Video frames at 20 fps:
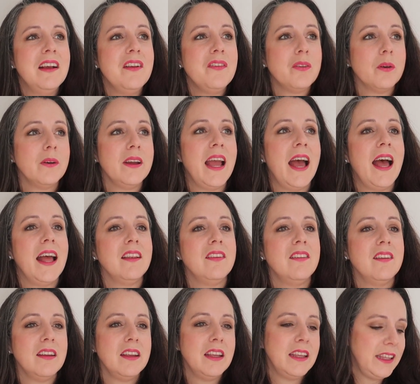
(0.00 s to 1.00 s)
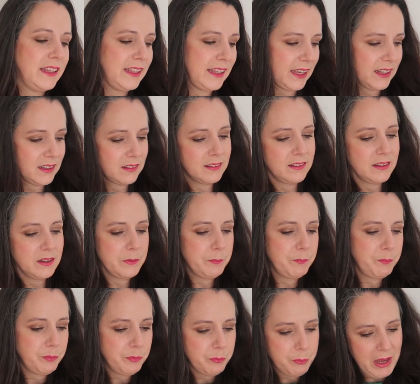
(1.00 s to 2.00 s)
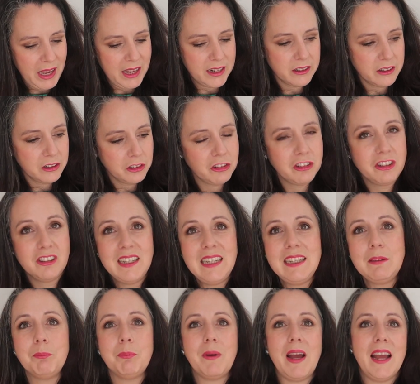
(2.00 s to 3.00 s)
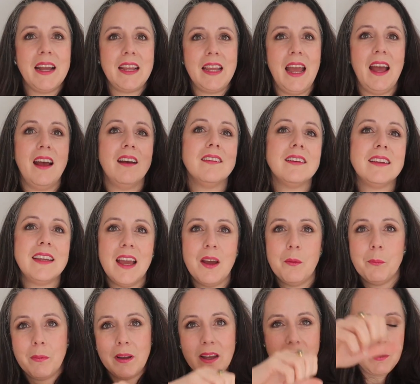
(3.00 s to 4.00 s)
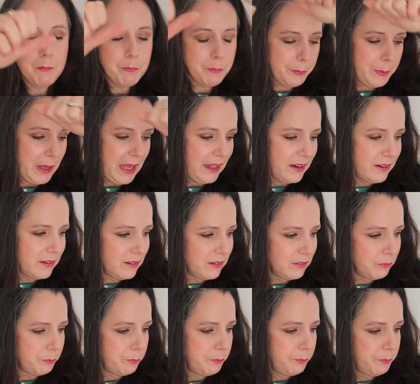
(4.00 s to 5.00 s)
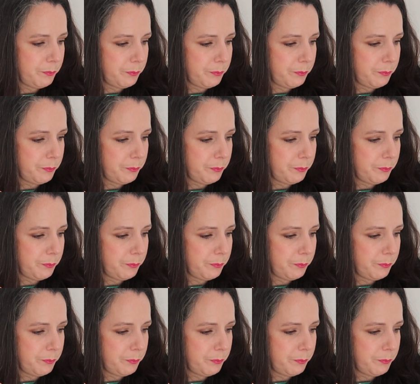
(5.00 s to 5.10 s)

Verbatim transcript: So I had to get the pattern sheet back out, get my pattern